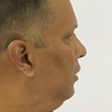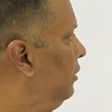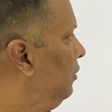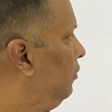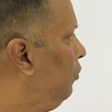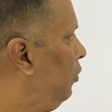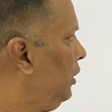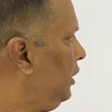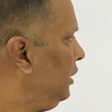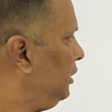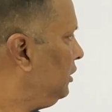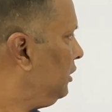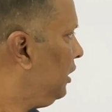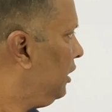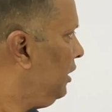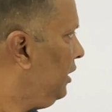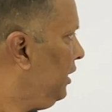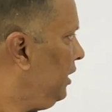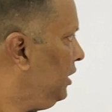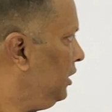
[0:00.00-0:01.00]
what is
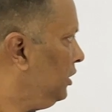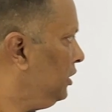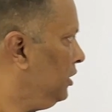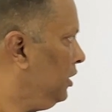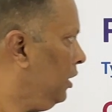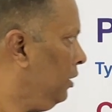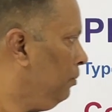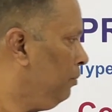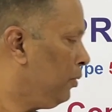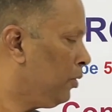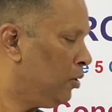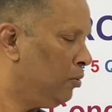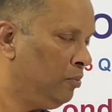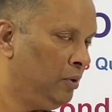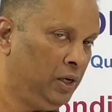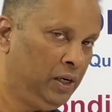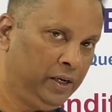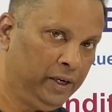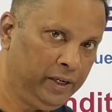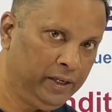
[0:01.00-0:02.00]
conditional
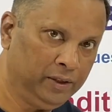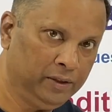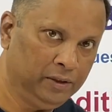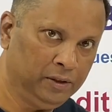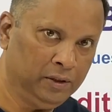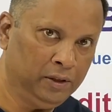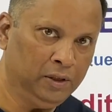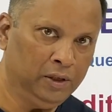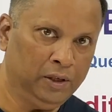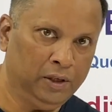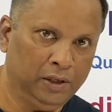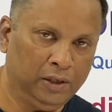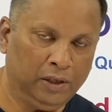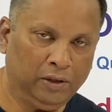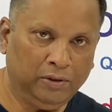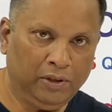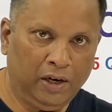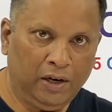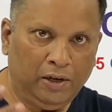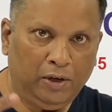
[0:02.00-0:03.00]
probability? Now
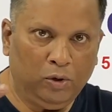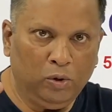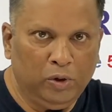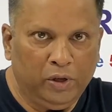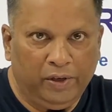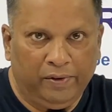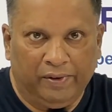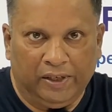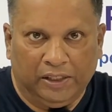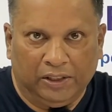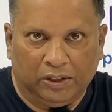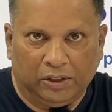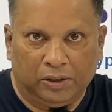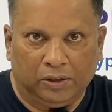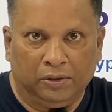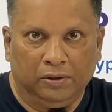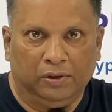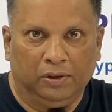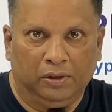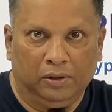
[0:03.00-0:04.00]
there are two
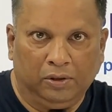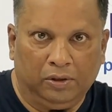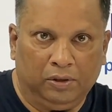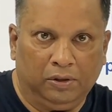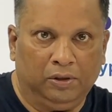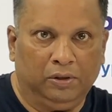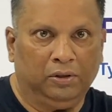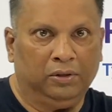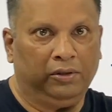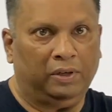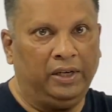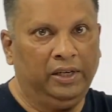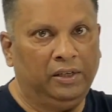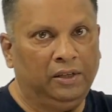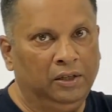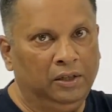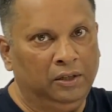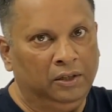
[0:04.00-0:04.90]
events, right?